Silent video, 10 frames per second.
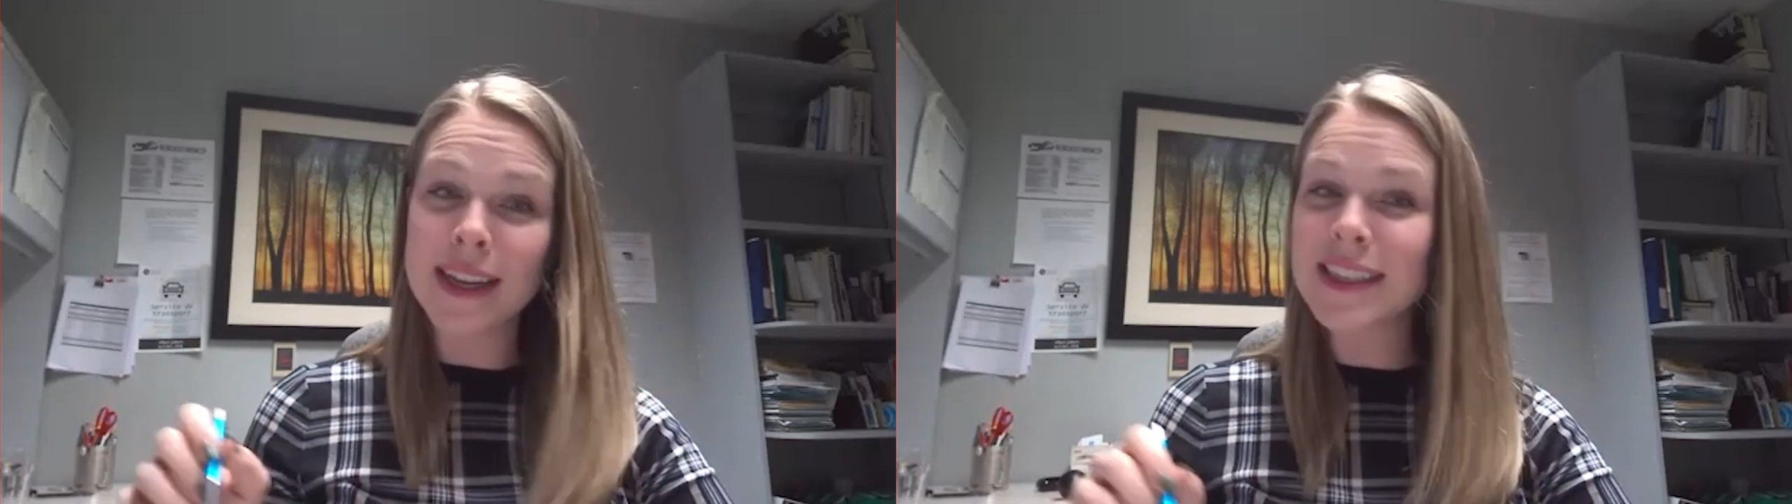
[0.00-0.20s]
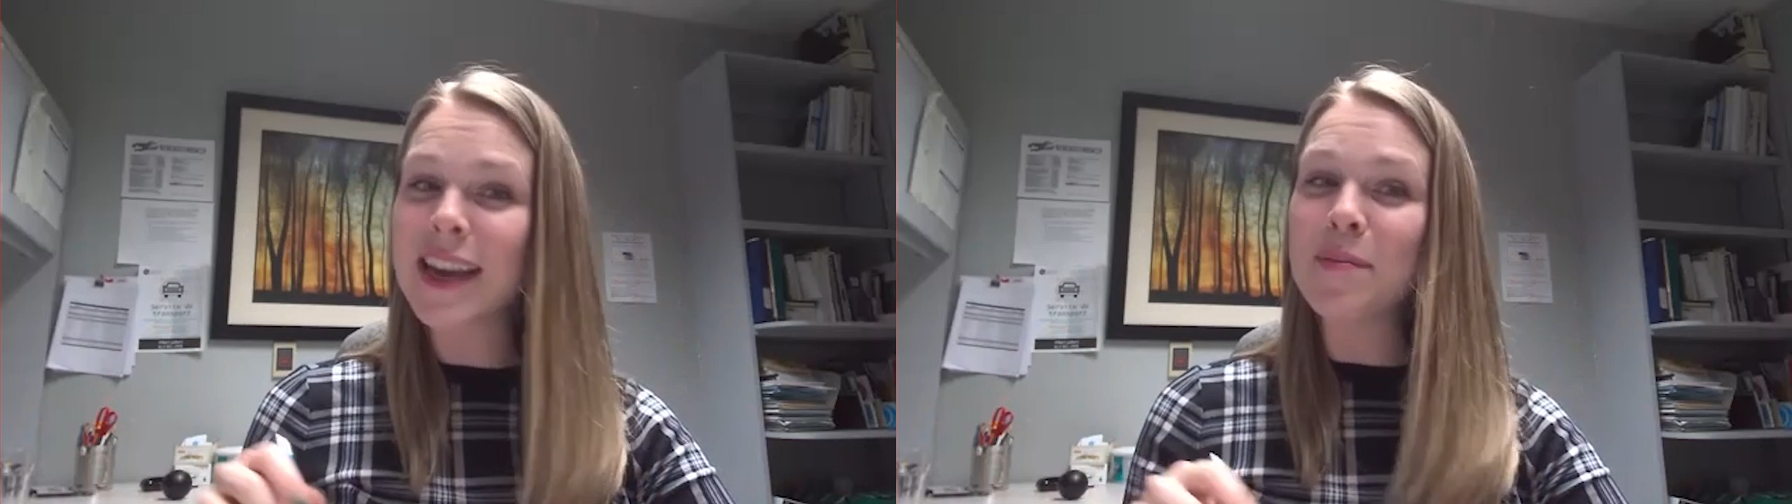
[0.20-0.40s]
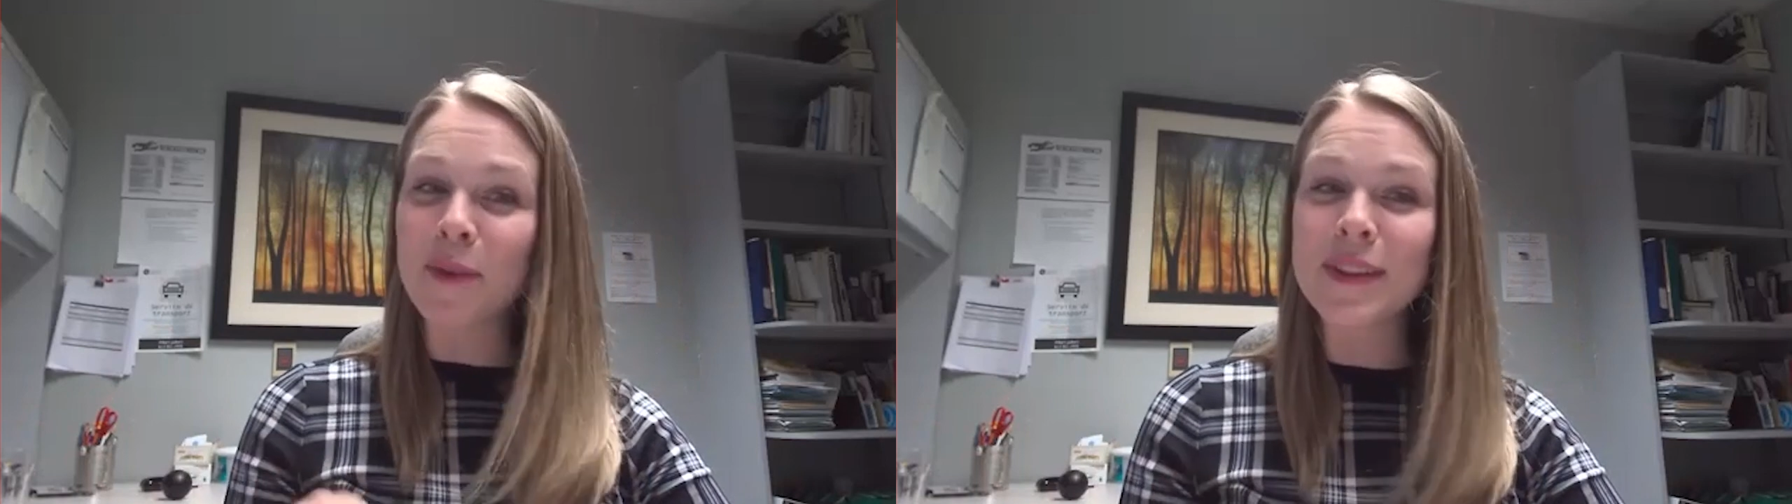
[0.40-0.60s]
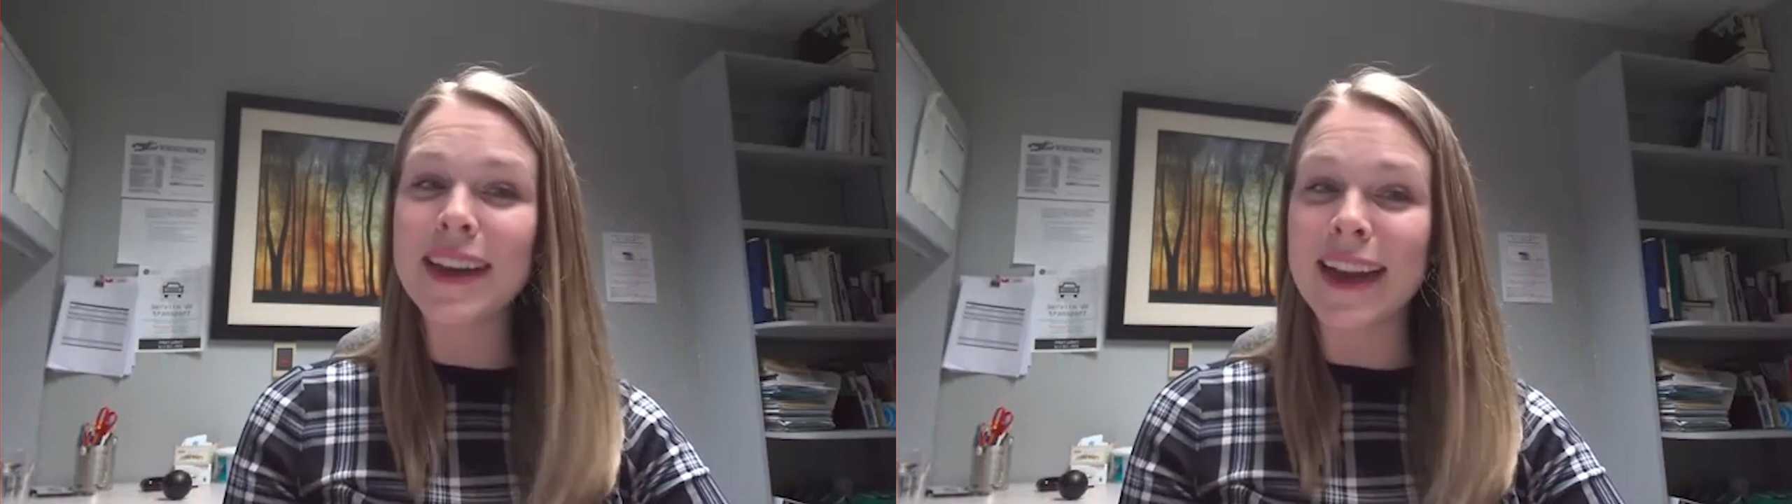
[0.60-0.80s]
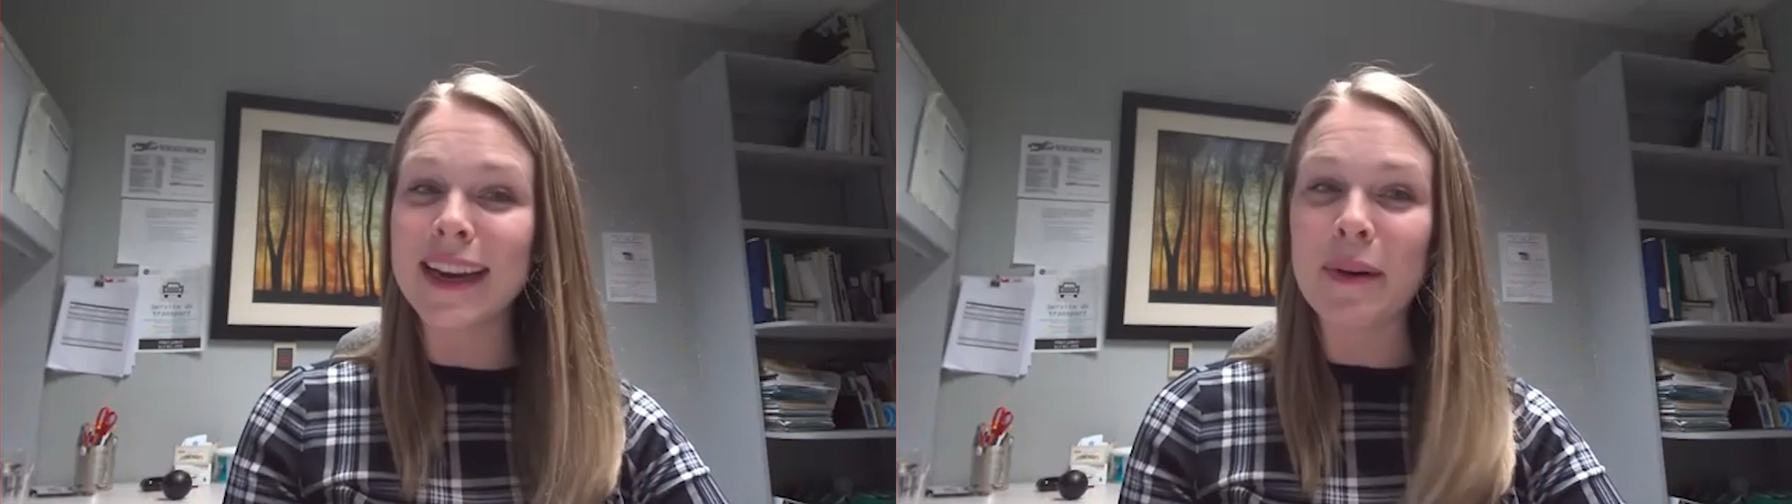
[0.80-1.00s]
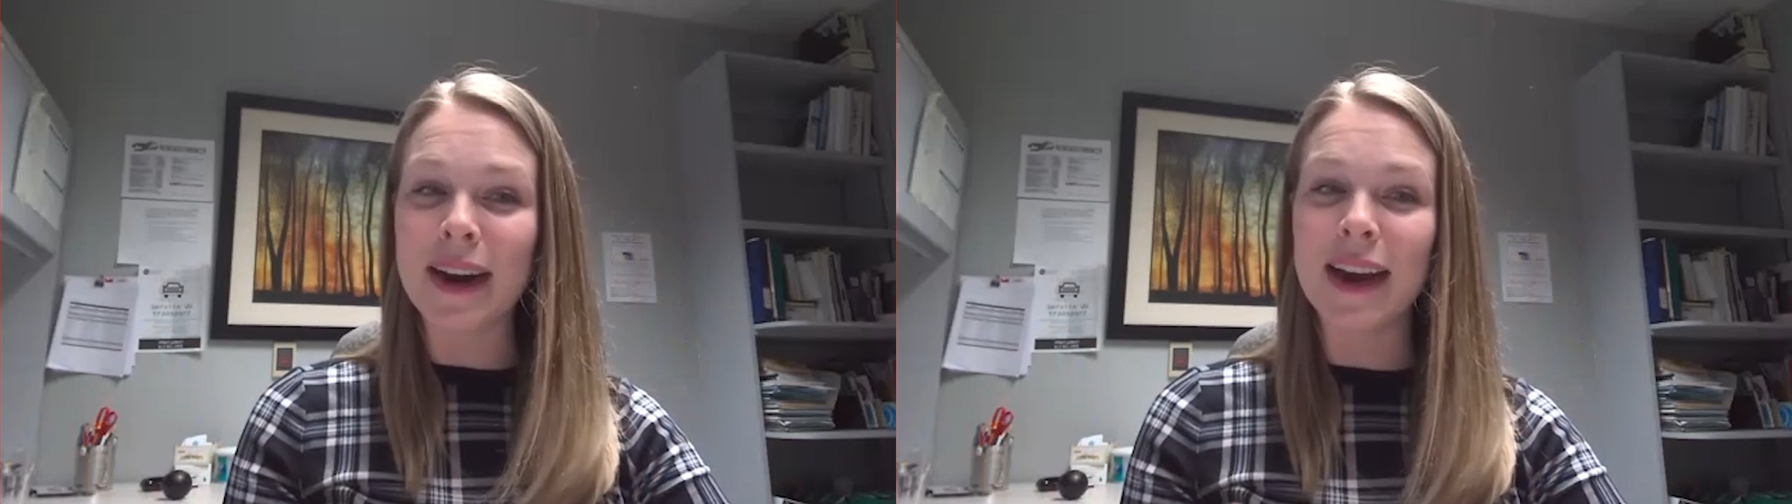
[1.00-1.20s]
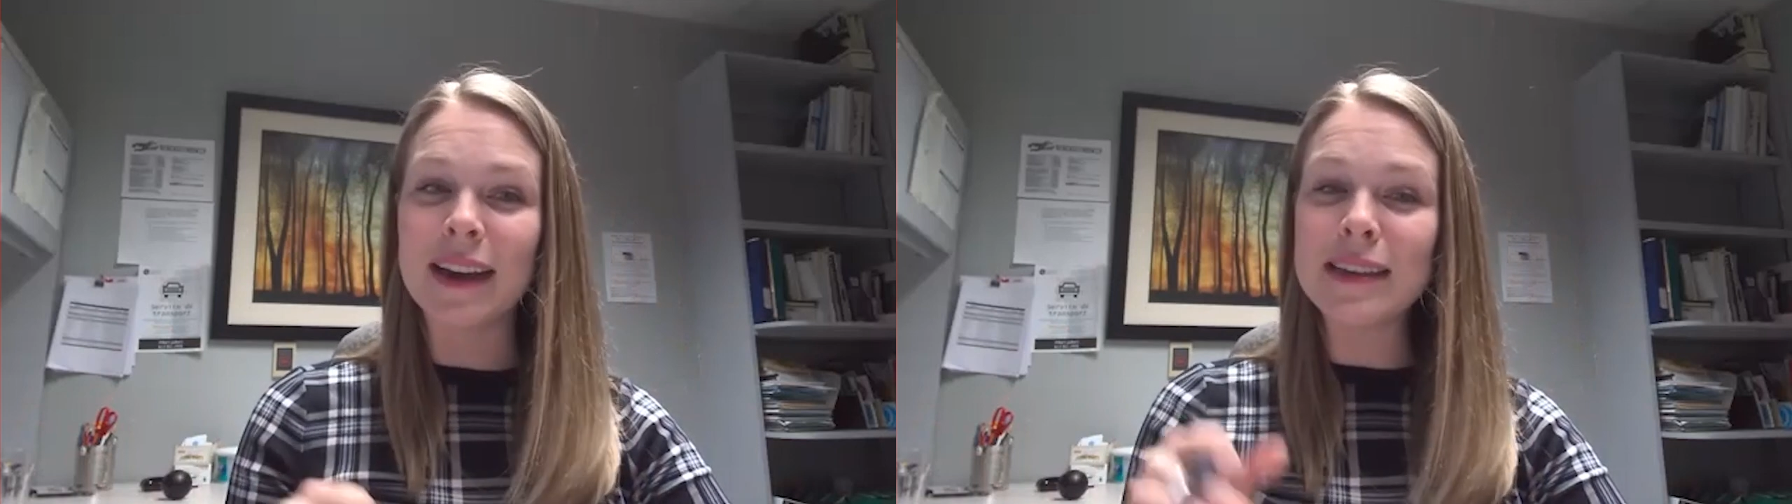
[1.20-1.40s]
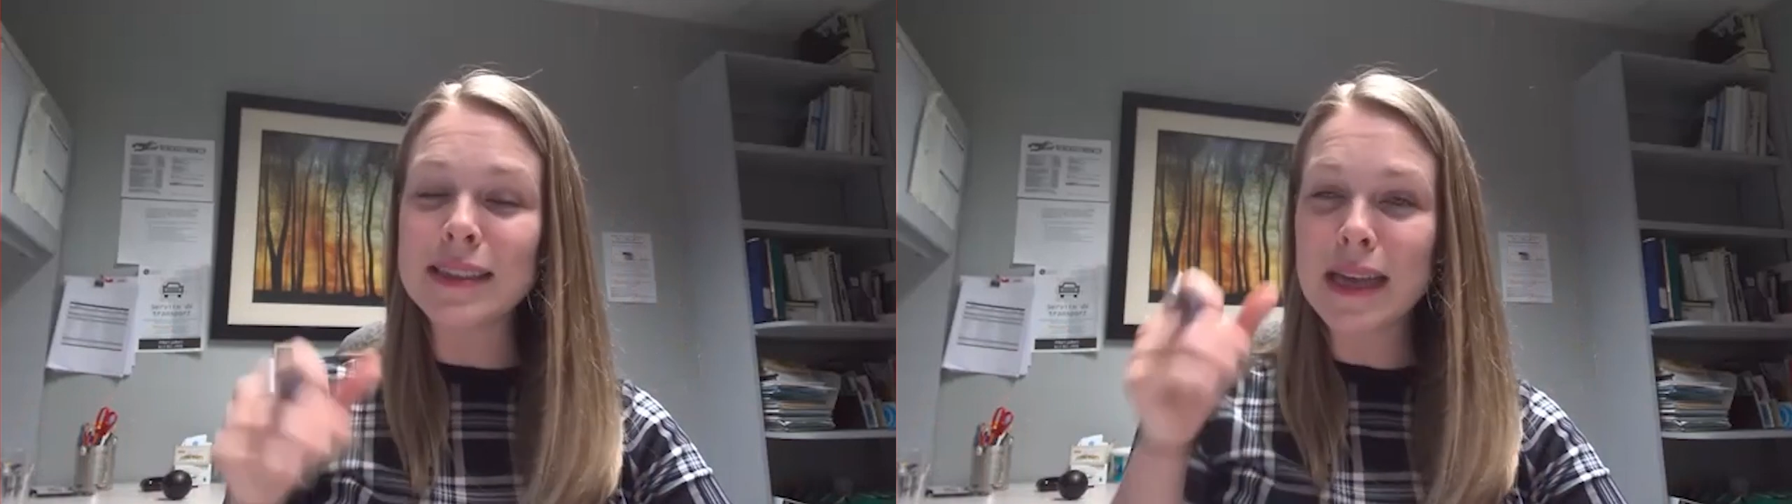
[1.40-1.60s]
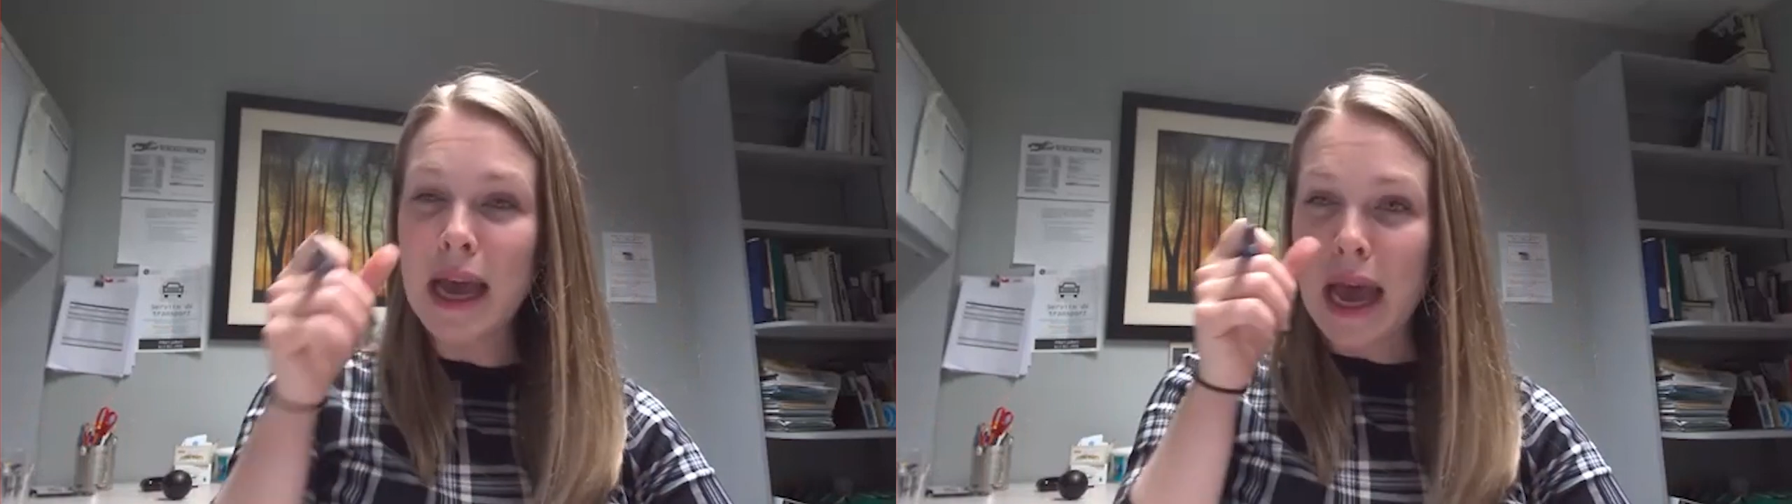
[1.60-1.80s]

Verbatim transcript: I'd say more than anywhere else.